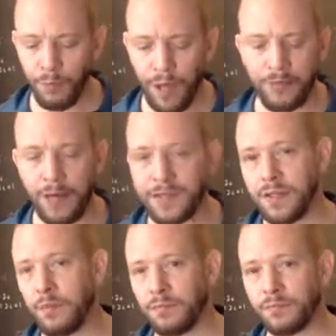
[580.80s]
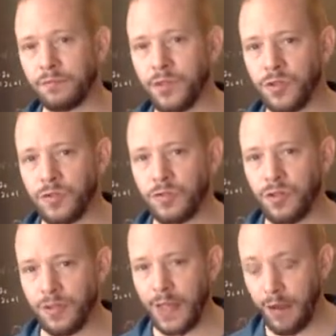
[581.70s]
advise them
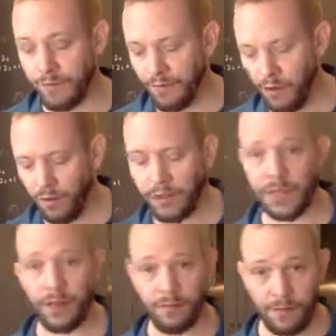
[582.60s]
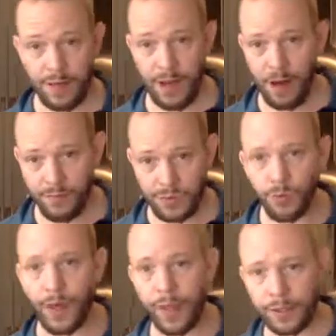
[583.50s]
just let it fall and get out of its
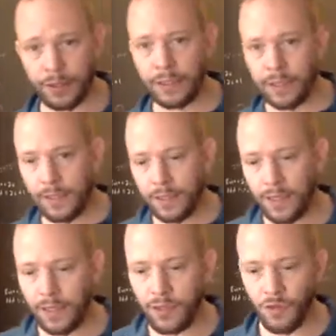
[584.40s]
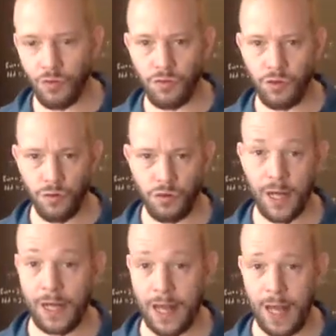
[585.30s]
way. Don't try
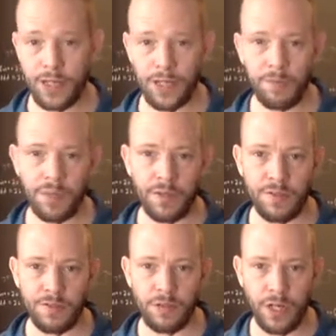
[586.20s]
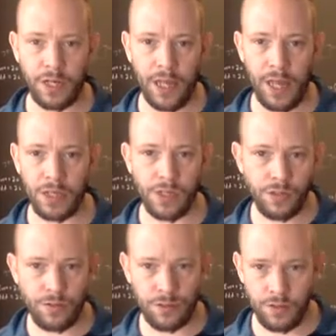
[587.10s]
to catch it, because if you try to
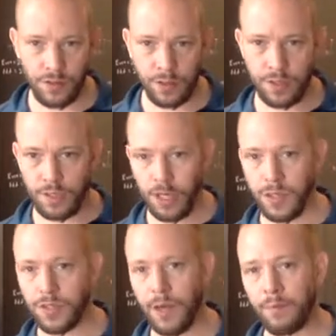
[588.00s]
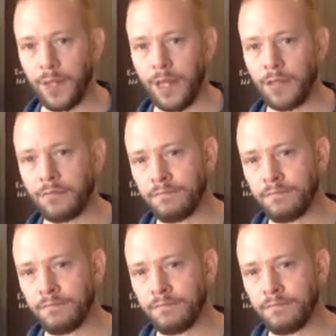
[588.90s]
you could catch that blade.